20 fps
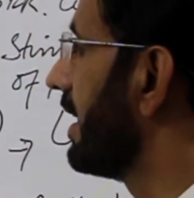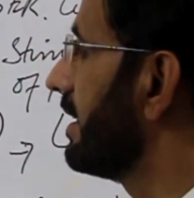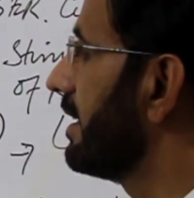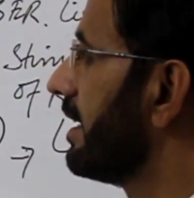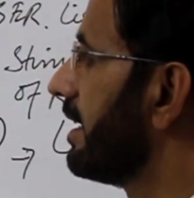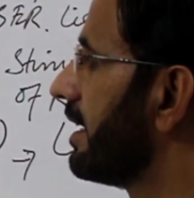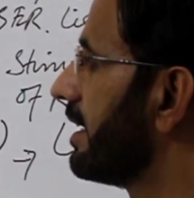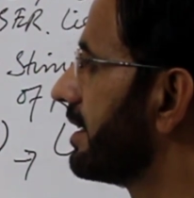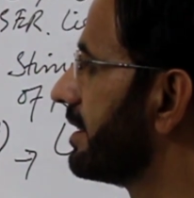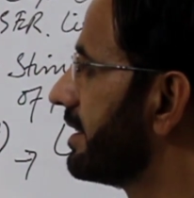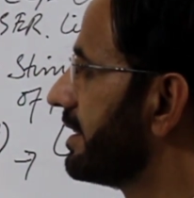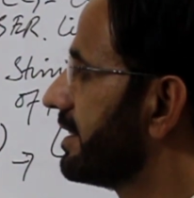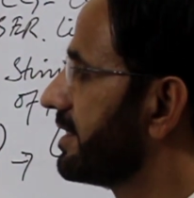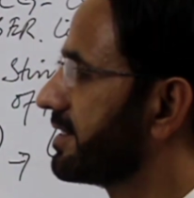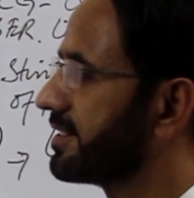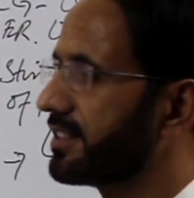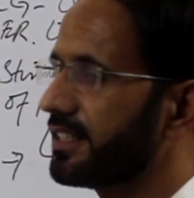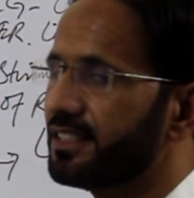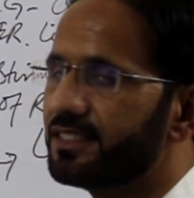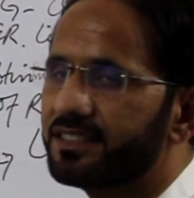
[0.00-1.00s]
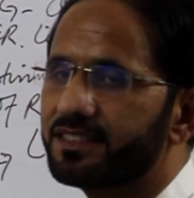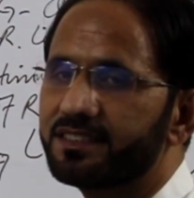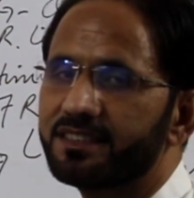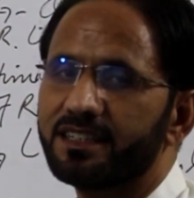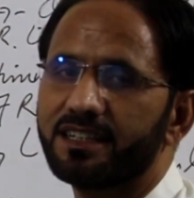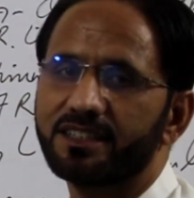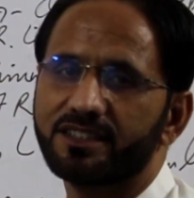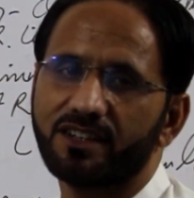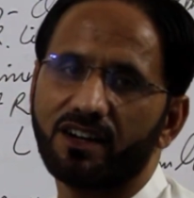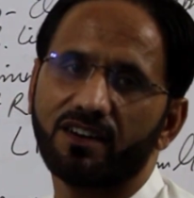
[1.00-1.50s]
and Registration
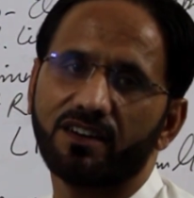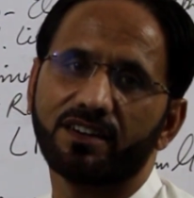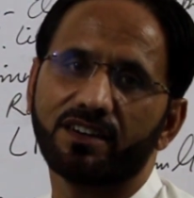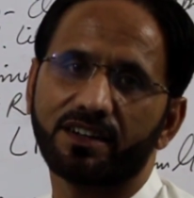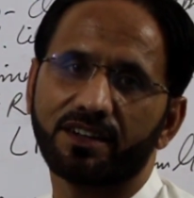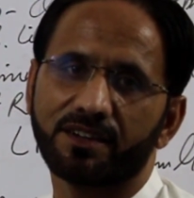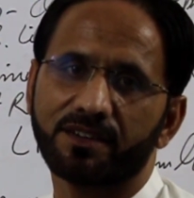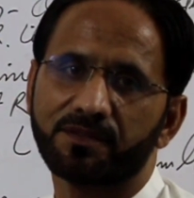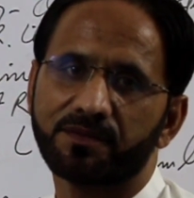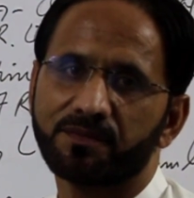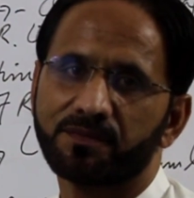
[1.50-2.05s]
Authority.